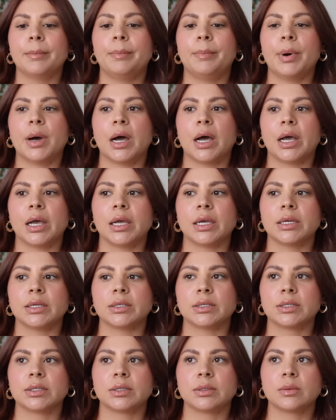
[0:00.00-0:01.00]

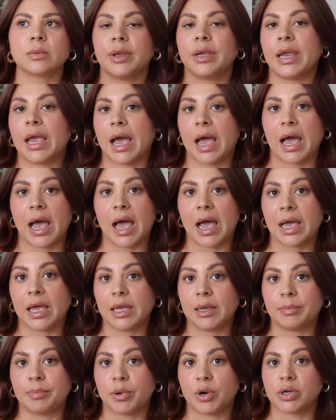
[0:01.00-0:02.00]
But yeah,
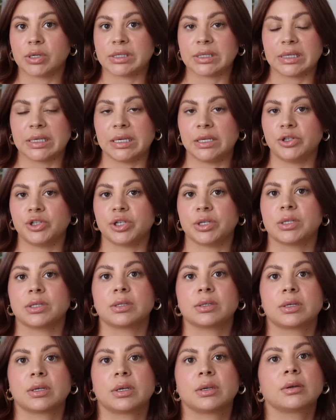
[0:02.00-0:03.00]
I personally
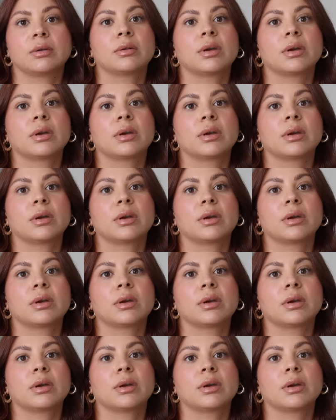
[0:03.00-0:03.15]
just